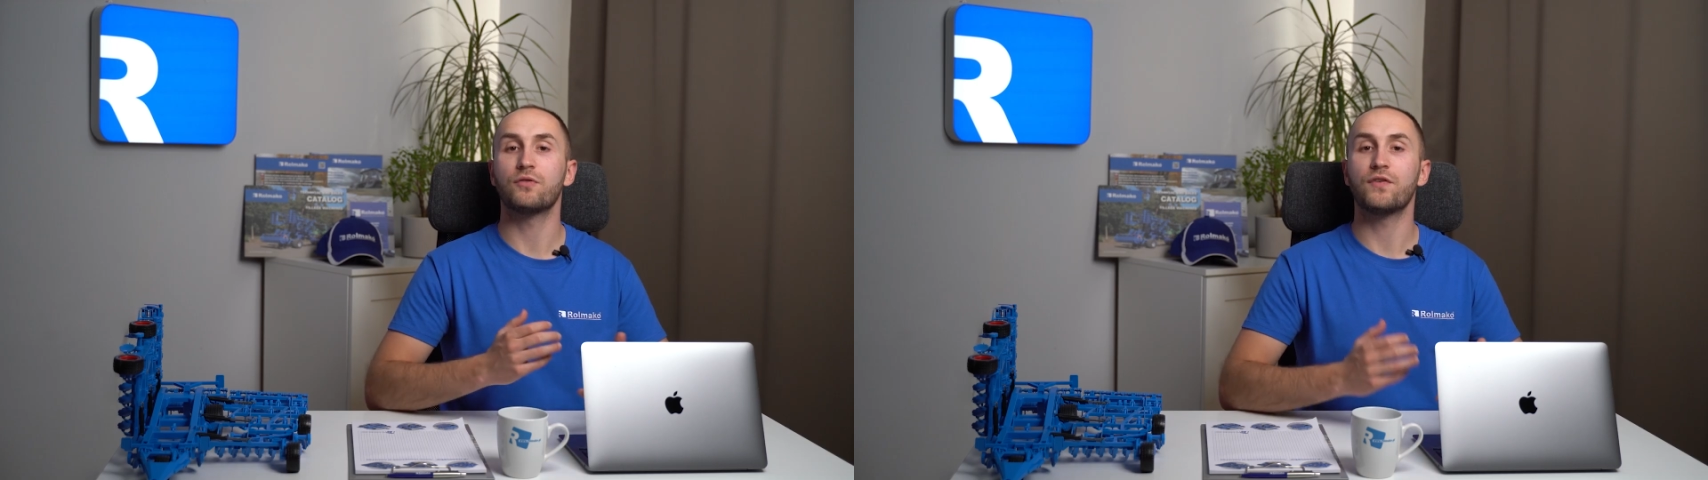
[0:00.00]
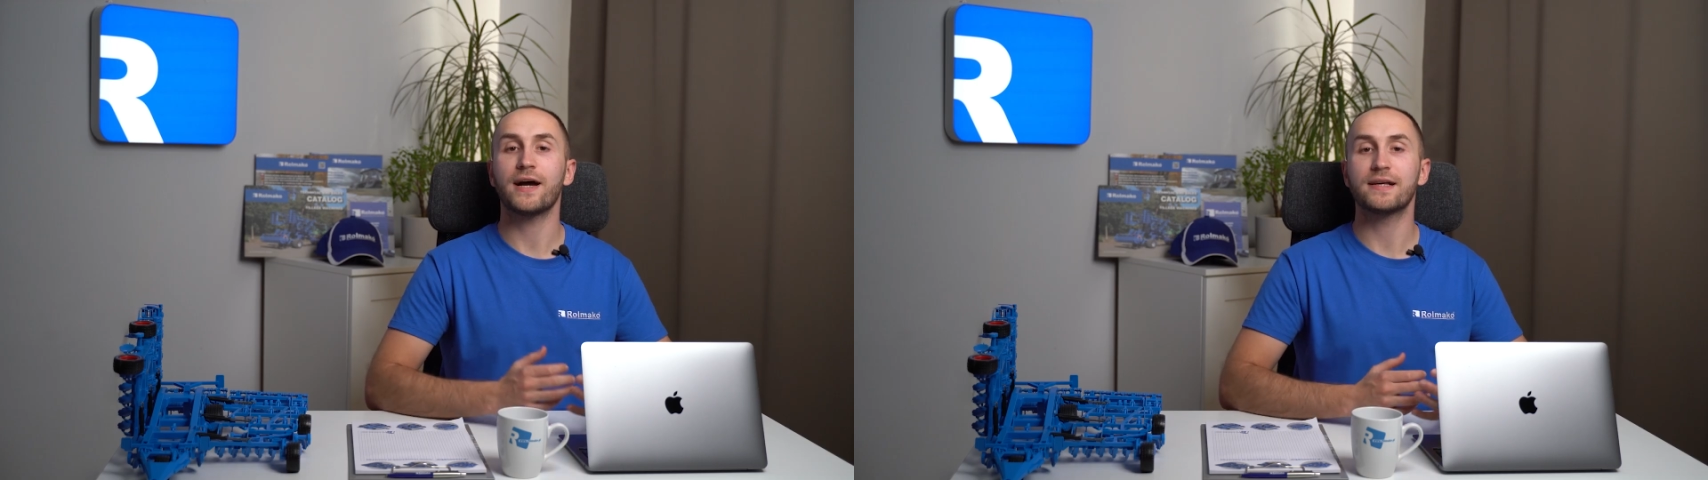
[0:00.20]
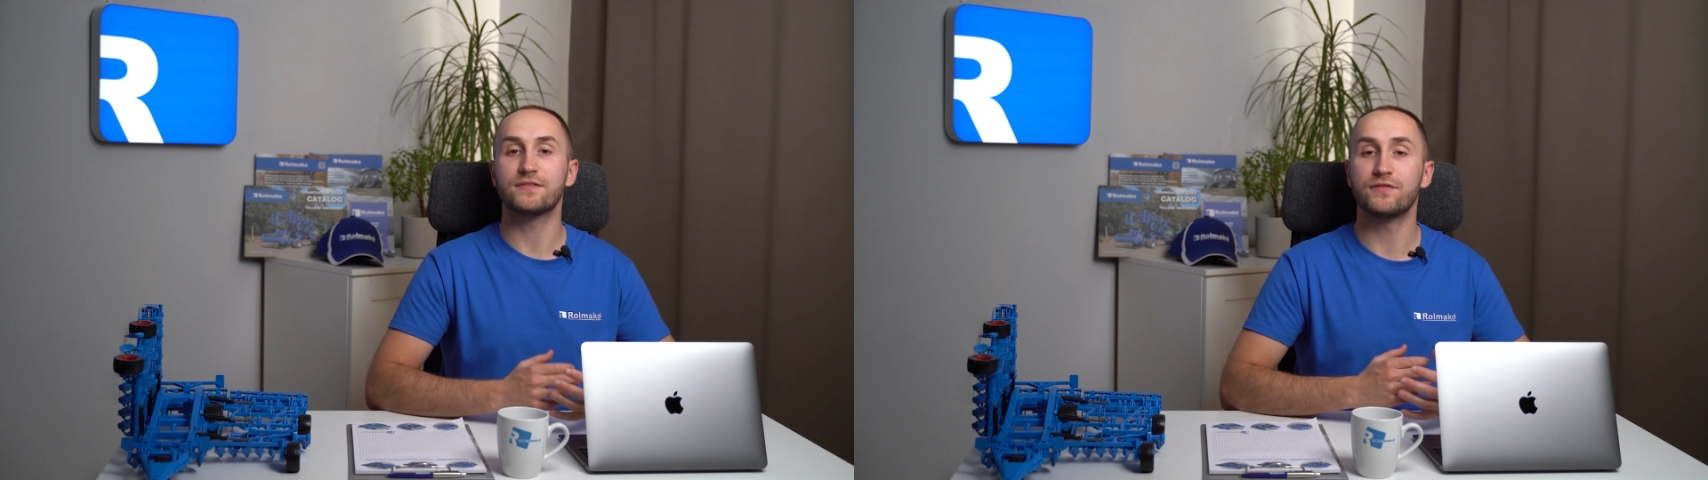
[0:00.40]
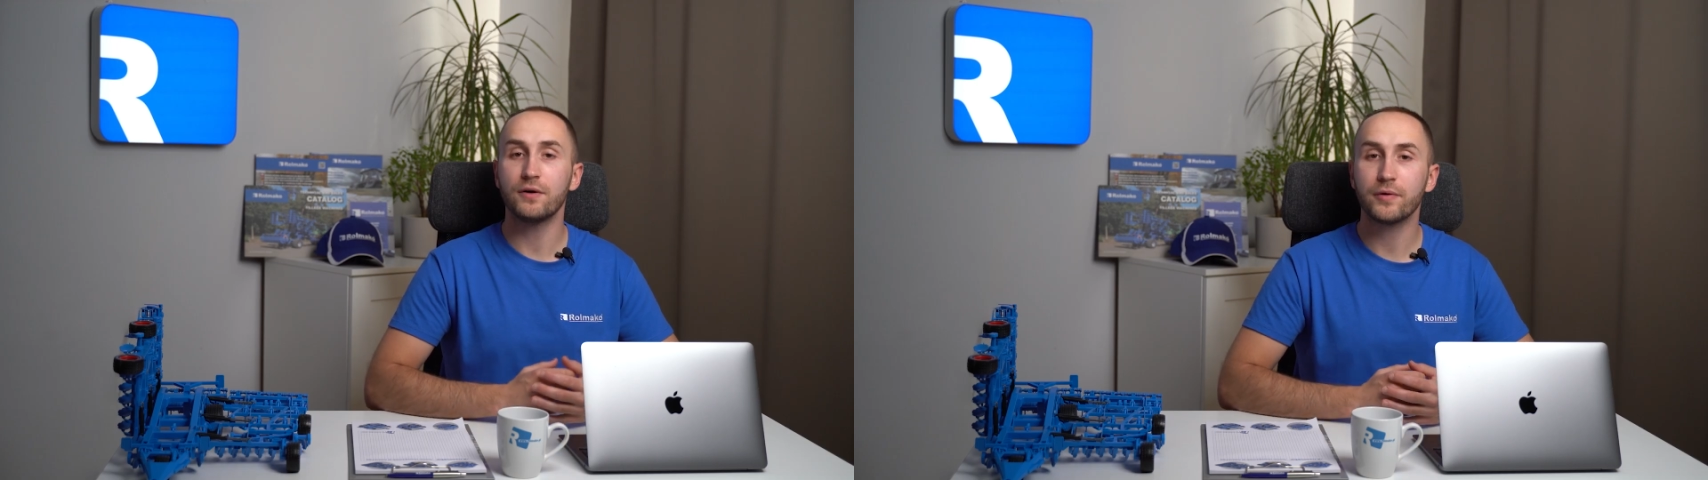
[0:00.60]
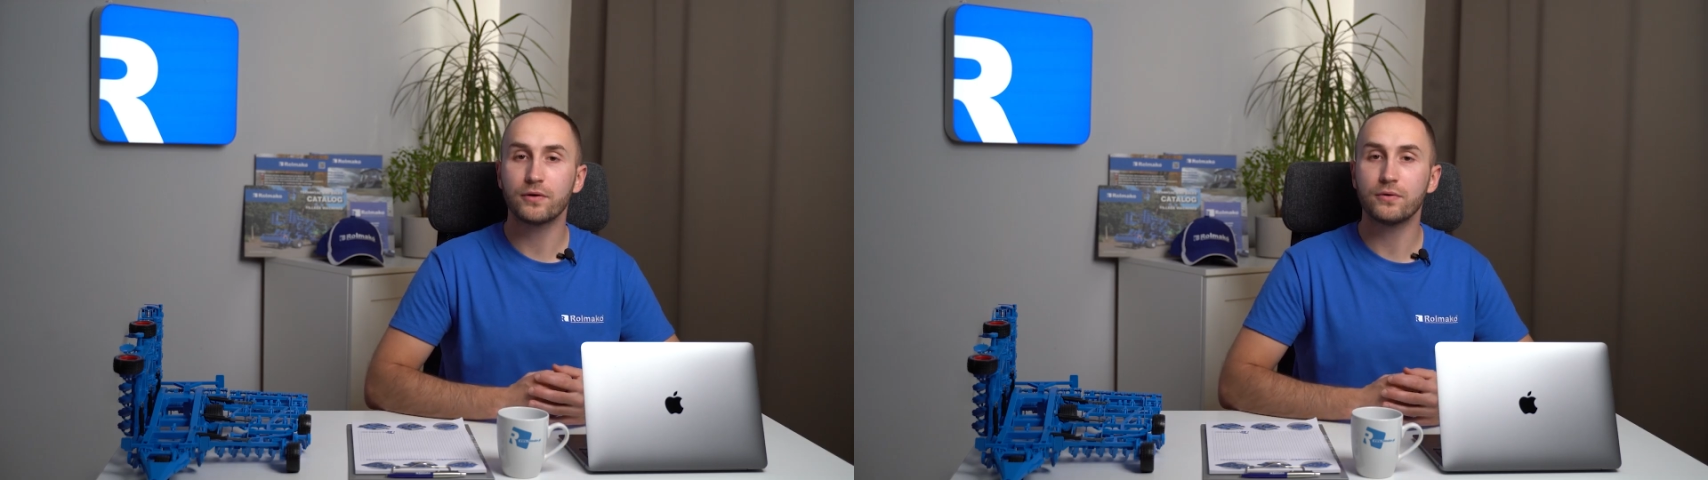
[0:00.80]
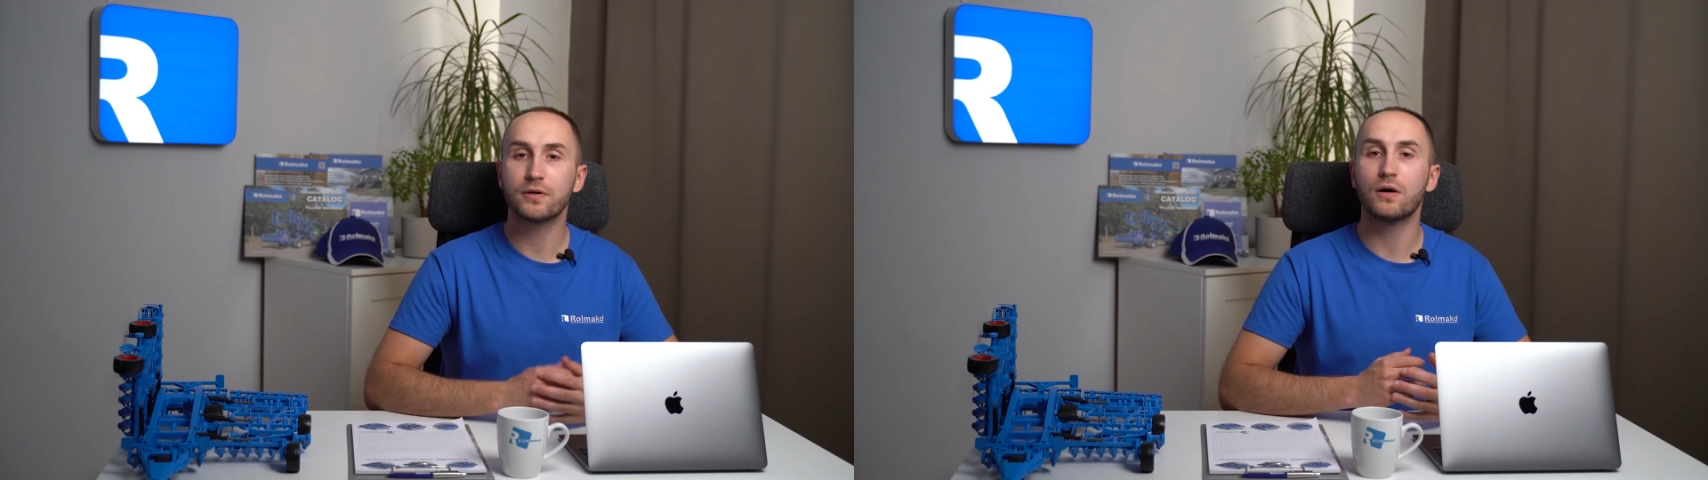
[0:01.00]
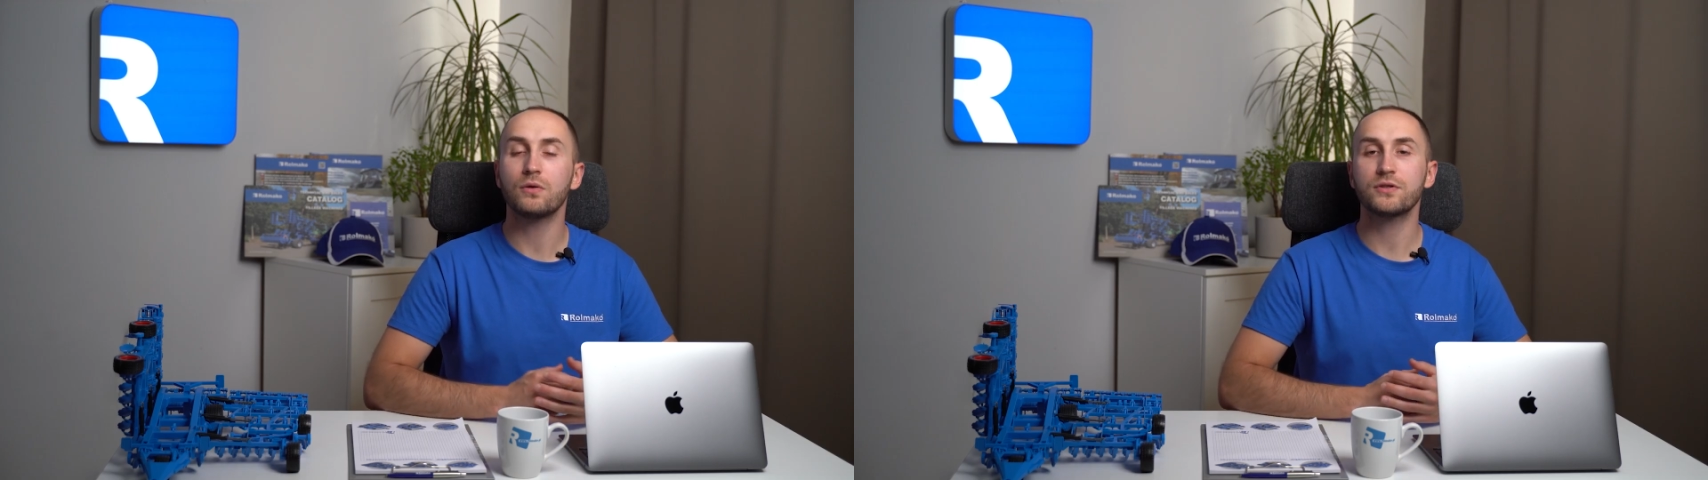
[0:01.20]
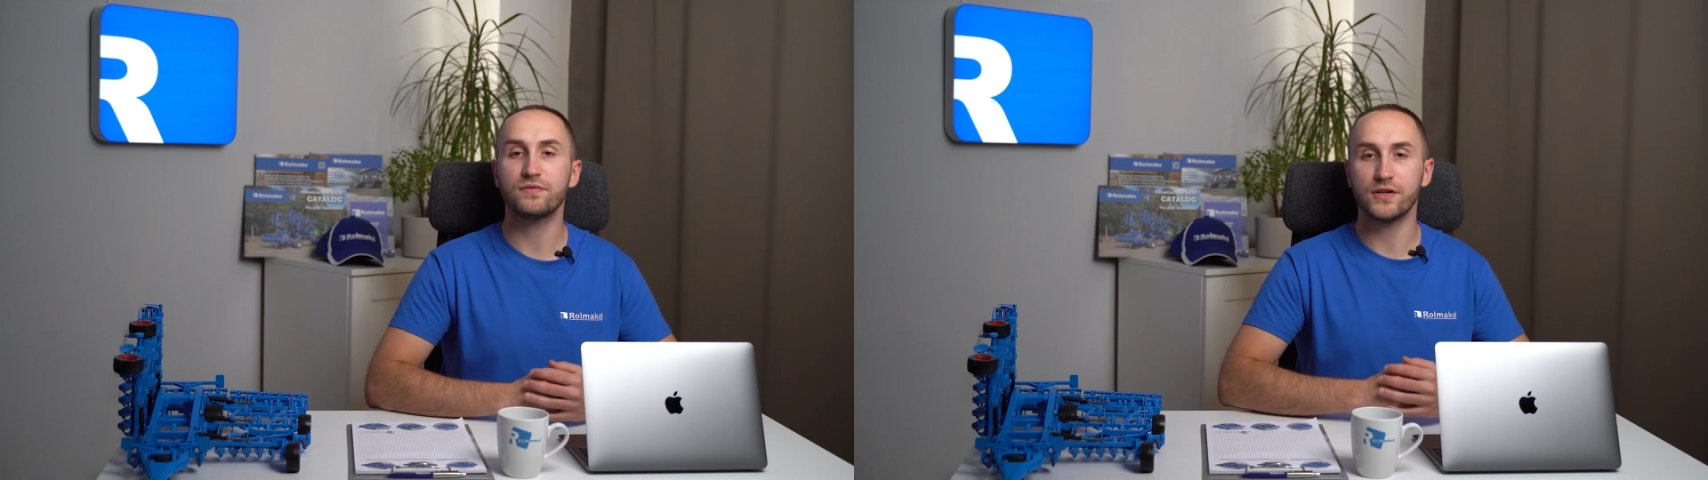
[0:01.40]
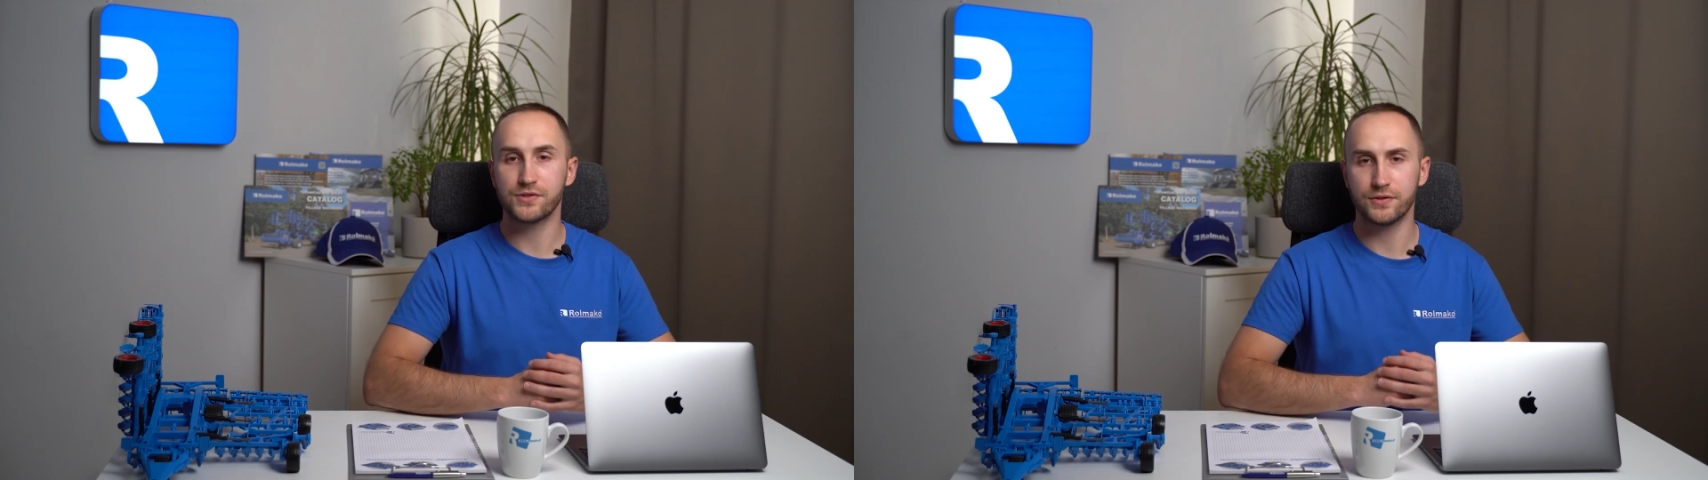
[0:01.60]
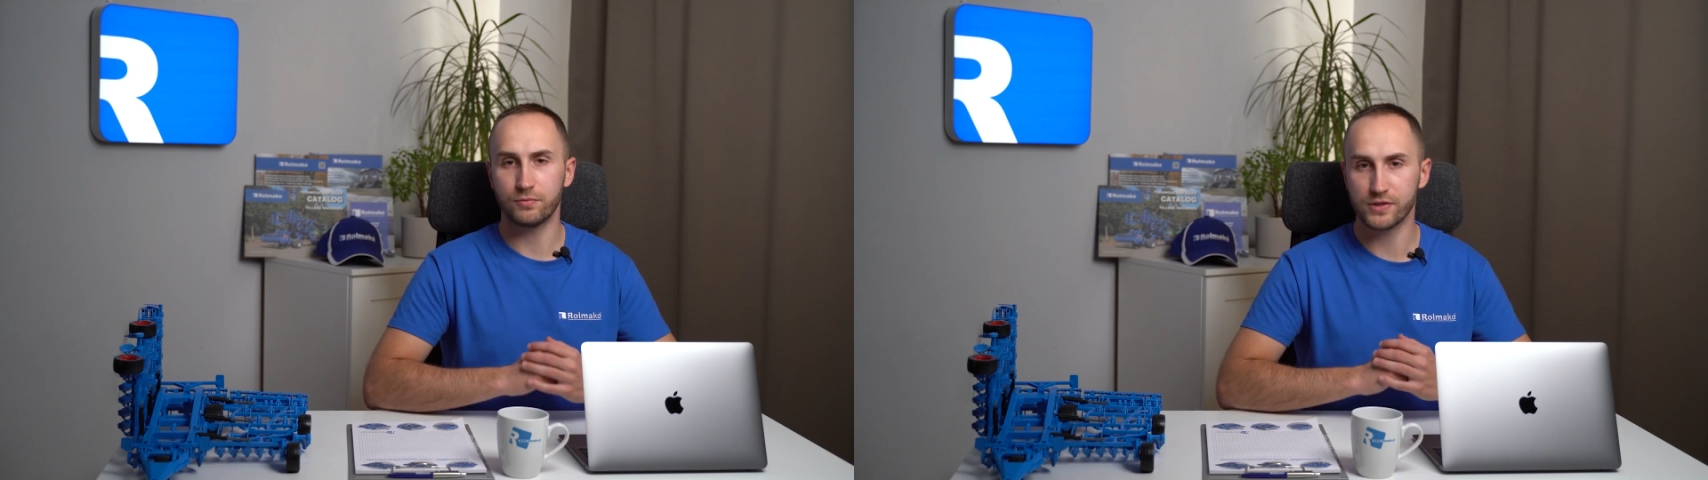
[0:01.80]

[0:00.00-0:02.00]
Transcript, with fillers: provides very good cultivation